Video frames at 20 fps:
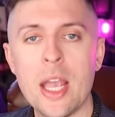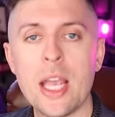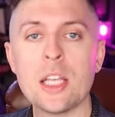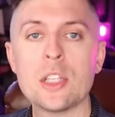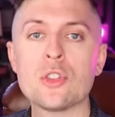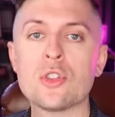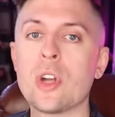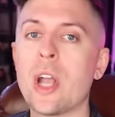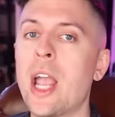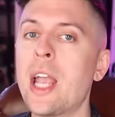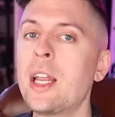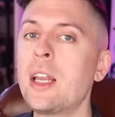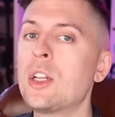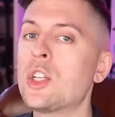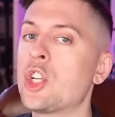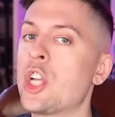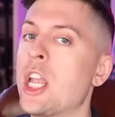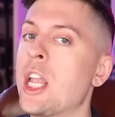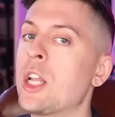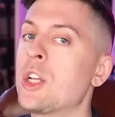is trying to
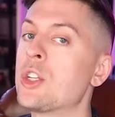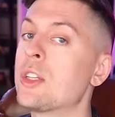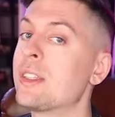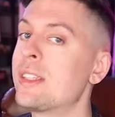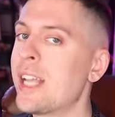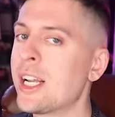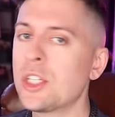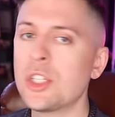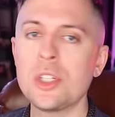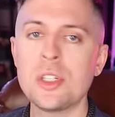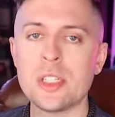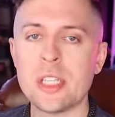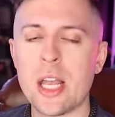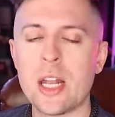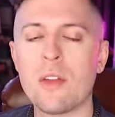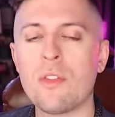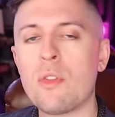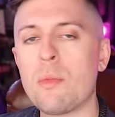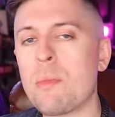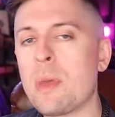change section
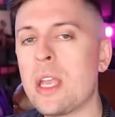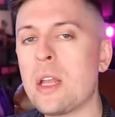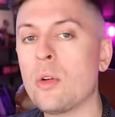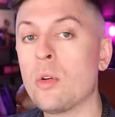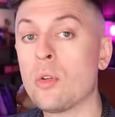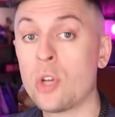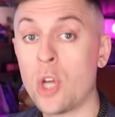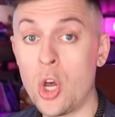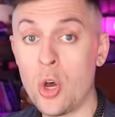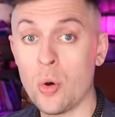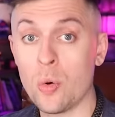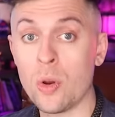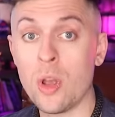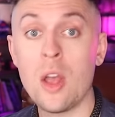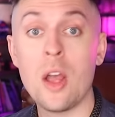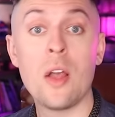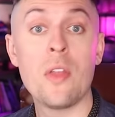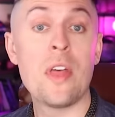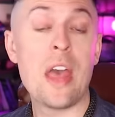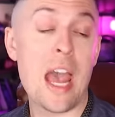10 of the penal code
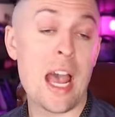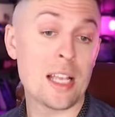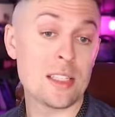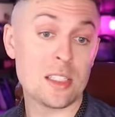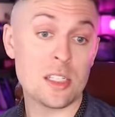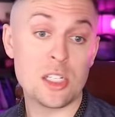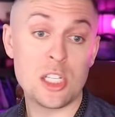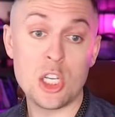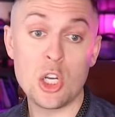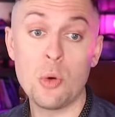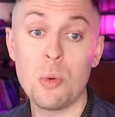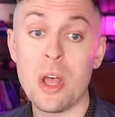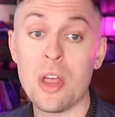that has to deal